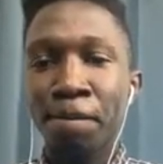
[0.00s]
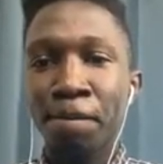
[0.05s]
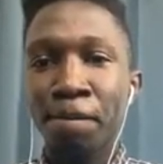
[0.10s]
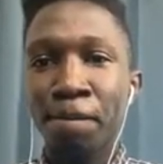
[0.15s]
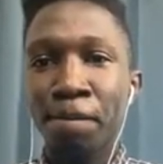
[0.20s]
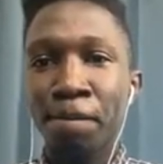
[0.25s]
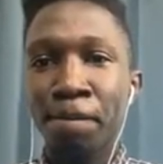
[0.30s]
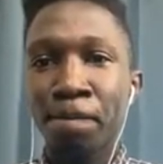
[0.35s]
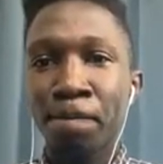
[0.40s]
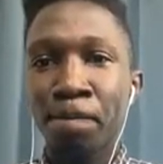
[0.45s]

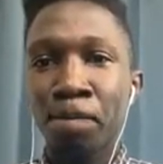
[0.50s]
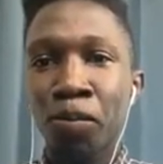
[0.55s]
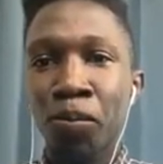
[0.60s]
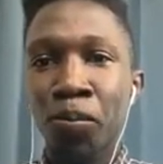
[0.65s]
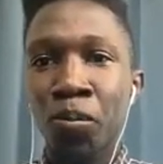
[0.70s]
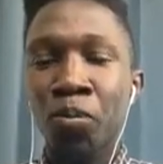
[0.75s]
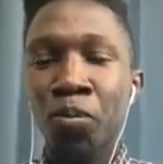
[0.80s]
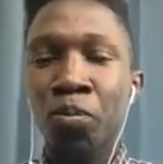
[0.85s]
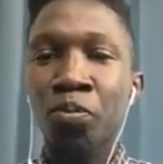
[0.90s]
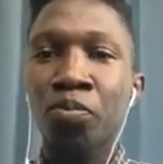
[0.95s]

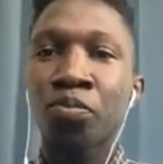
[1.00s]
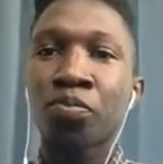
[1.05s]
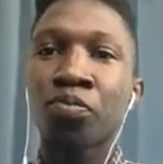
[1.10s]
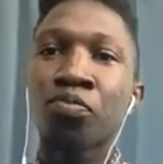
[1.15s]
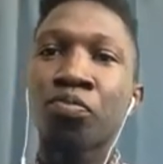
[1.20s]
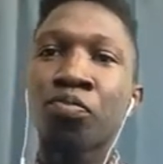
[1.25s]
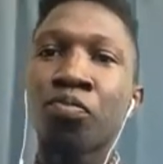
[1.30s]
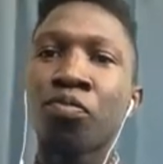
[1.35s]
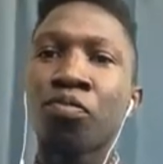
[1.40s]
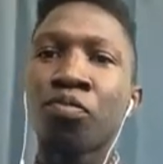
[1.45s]

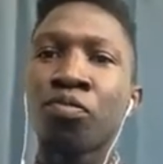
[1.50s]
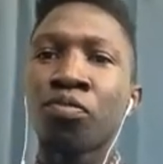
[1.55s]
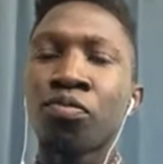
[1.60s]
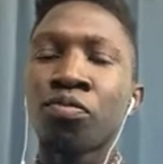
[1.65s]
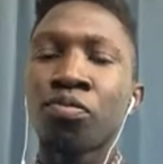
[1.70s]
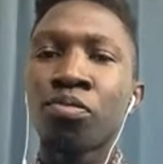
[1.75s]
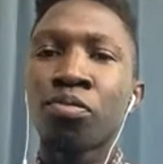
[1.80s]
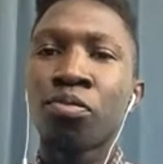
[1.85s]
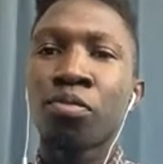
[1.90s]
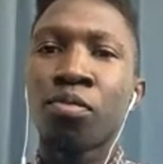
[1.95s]

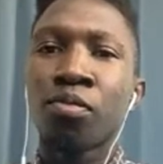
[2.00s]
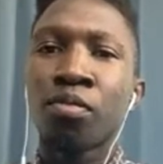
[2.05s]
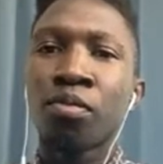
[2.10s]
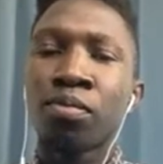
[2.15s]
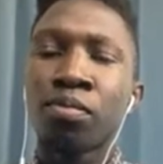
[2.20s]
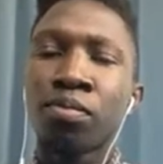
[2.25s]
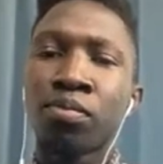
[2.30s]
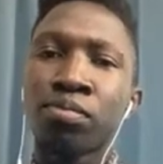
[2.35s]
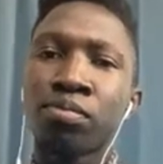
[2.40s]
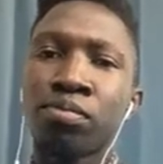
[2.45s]

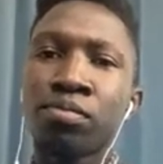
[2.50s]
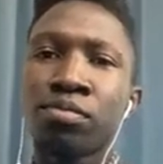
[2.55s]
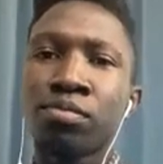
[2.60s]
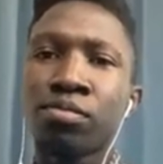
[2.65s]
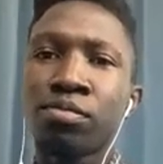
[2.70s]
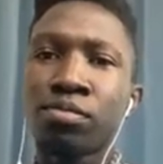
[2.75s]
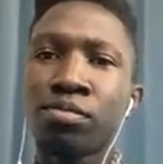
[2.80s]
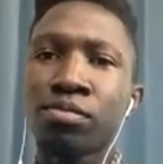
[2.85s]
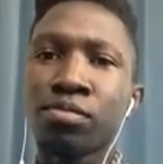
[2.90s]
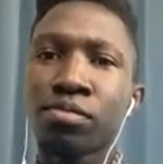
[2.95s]

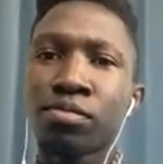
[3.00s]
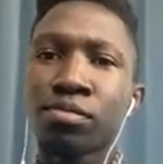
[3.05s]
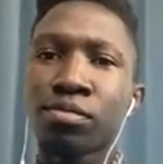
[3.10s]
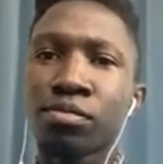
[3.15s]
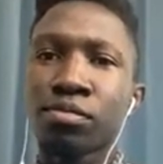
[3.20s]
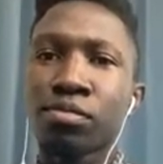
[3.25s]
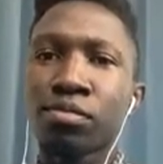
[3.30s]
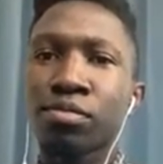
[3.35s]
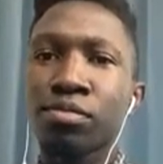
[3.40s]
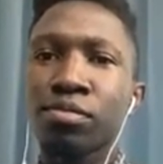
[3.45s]

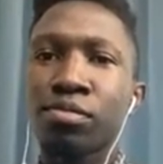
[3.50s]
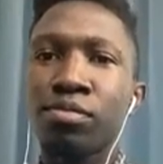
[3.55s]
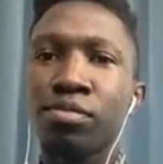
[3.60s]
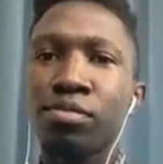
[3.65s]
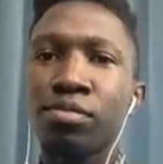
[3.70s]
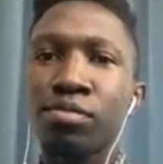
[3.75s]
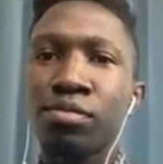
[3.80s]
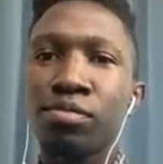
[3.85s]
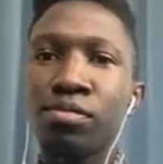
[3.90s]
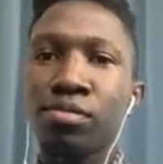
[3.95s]

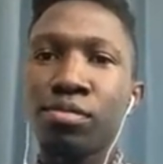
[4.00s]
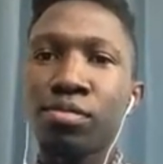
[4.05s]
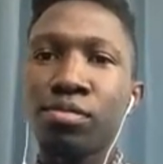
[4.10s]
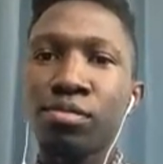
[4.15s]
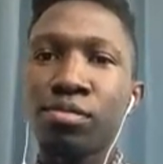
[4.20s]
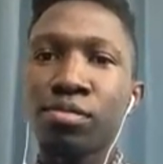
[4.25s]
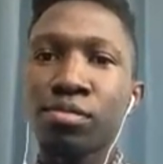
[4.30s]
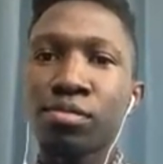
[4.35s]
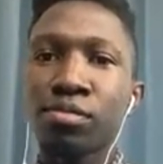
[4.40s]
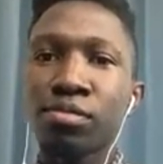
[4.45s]

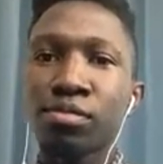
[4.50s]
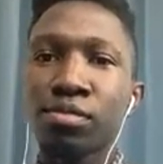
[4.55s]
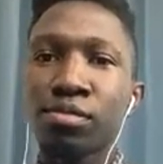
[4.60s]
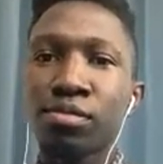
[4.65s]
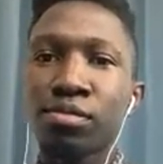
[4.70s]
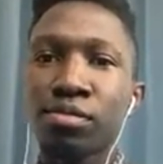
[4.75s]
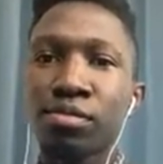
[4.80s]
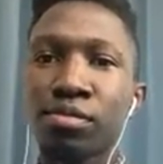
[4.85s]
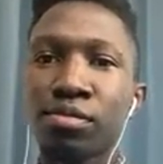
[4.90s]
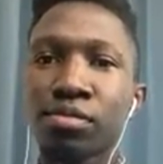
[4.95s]

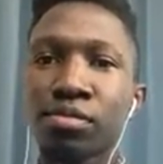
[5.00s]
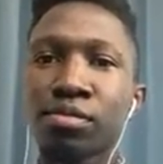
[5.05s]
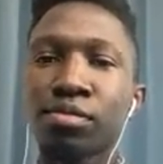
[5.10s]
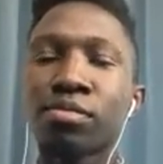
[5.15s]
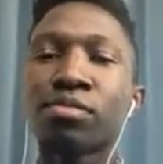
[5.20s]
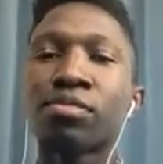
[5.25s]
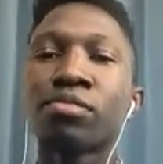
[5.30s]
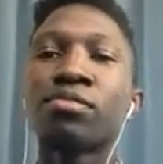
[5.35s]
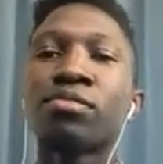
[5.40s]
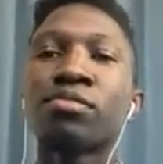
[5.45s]

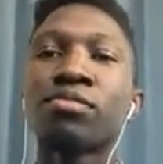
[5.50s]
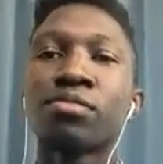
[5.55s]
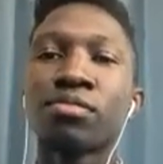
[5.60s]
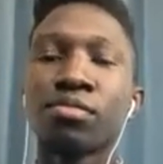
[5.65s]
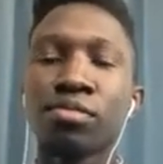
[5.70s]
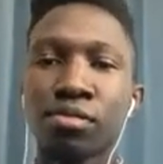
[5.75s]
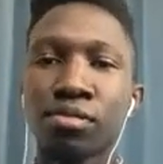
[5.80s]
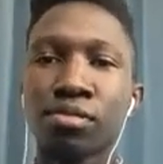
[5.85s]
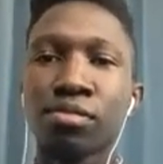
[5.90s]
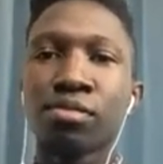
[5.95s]

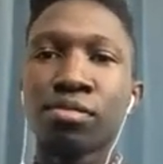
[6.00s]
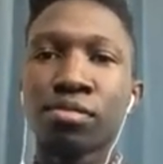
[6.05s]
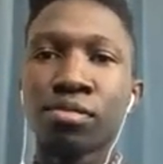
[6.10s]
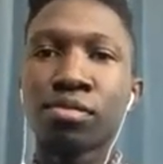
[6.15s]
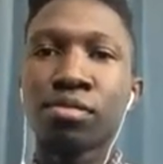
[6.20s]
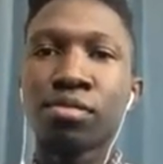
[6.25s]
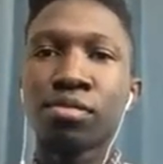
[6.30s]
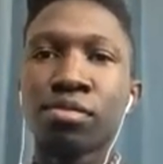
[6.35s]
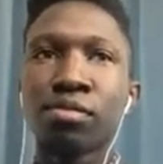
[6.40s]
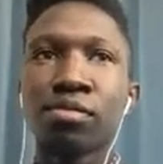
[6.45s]

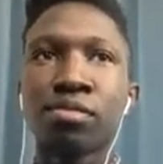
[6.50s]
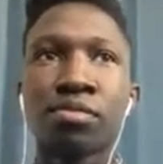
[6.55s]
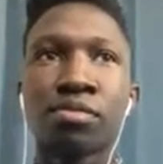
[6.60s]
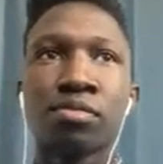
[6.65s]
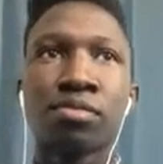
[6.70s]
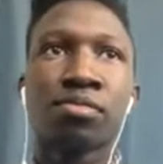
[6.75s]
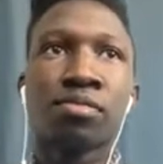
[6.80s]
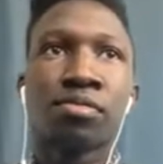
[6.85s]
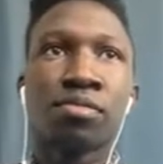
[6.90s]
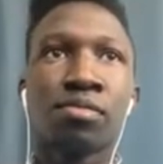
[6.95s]

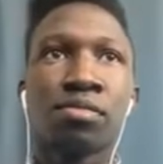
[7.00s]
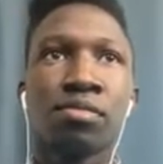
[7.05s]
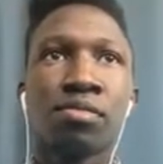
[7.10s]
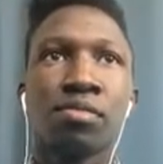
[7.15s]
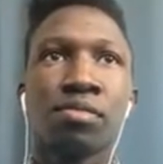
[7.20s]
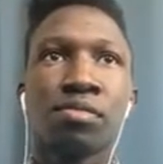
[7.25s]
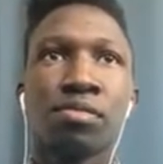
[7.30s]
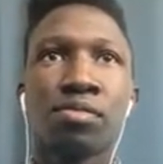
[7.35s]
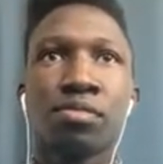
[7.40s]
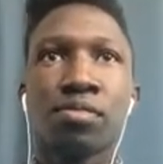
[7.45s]

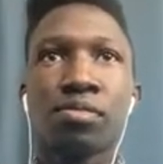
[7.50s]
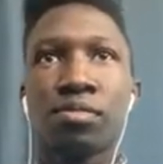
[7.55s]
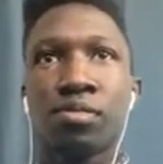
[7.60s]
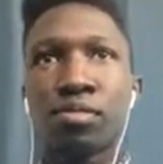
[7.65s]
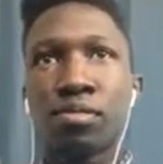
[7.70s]
(not speaking)